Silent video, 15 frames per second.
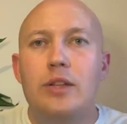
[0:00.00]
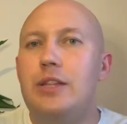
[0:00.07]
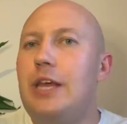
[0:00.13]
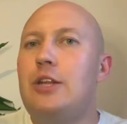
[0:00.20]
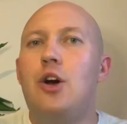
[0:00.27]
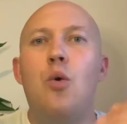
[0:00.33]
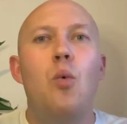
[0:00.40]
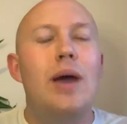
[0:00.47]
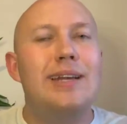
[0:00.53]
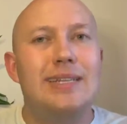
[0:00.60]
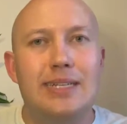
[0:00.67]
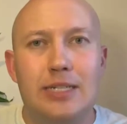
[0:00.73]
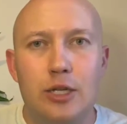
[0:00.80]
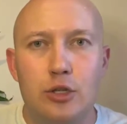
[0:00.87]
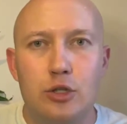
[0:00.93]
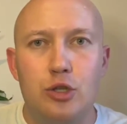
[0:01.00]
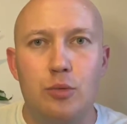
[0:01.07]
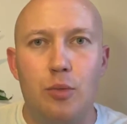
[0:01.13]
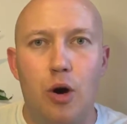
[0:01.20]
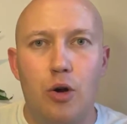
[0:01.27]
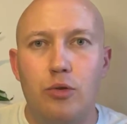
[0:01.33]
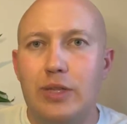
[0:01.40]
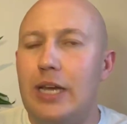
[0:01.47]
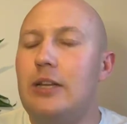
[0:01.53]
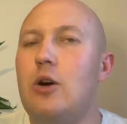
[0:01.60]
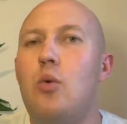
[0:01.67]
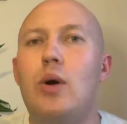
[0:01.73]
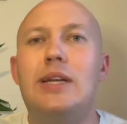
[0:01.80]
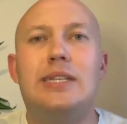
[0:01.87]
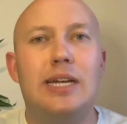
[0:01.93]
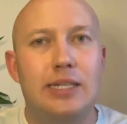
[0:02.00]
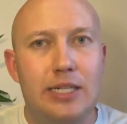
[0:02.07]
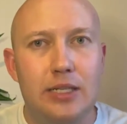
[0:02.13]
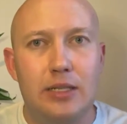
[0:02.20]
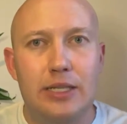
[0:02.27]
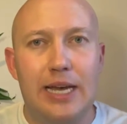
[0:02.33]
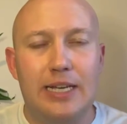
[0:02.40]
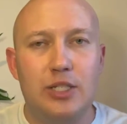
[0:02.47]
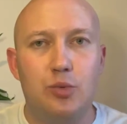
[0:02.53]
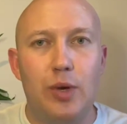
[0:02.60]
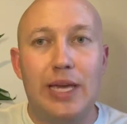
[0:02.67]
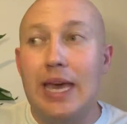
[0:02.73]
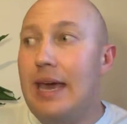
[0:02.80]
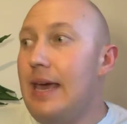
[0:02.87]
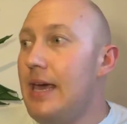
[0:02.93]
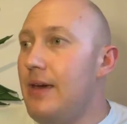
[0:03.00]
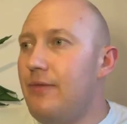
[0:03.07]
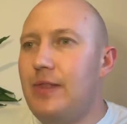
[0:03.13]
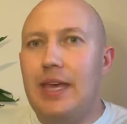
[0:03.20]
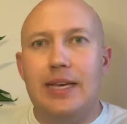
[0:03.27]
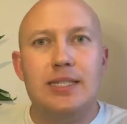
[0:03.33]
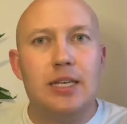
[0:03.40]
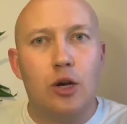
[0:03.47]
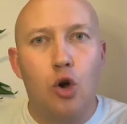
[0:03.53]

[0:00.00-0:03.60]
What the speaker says: They don't wait until tomorrow. They don't wait until next week. If there's a